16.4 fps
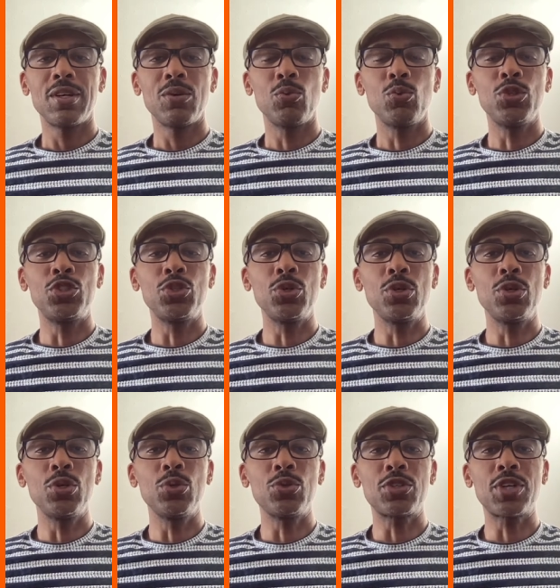Would you
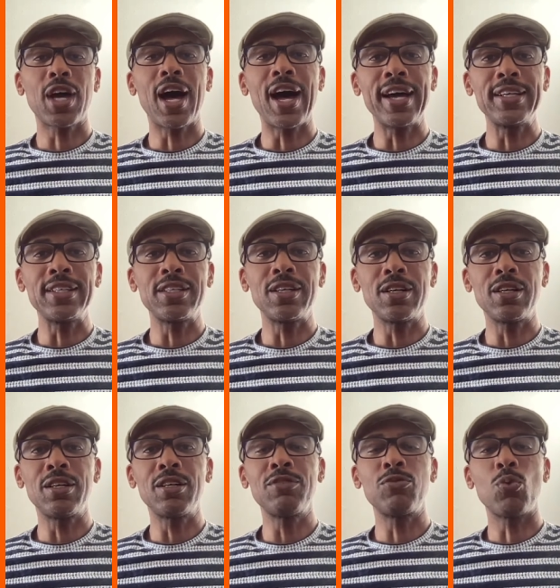use kind
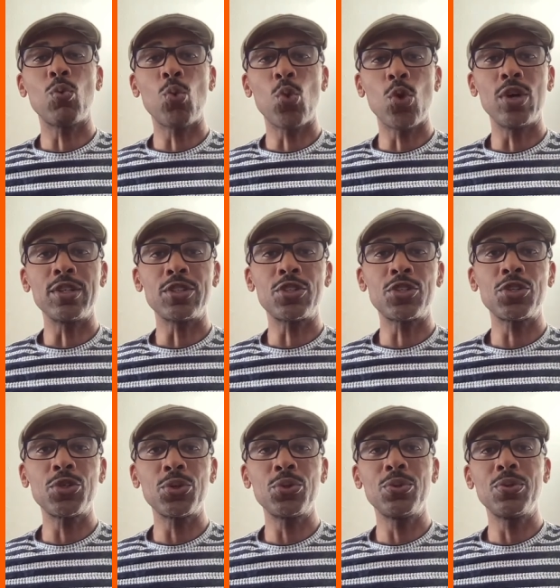of, want
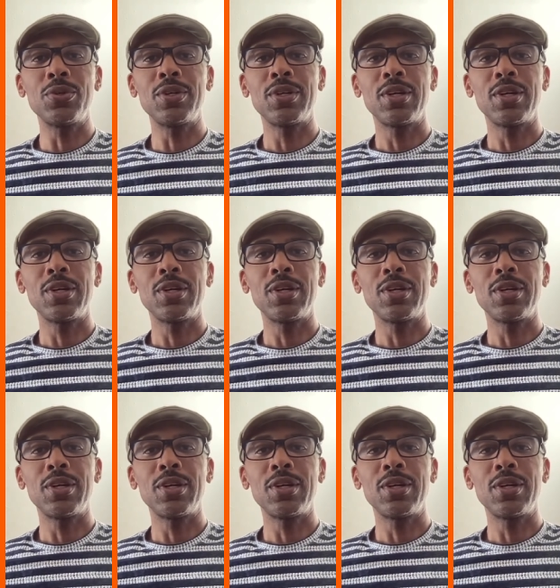to,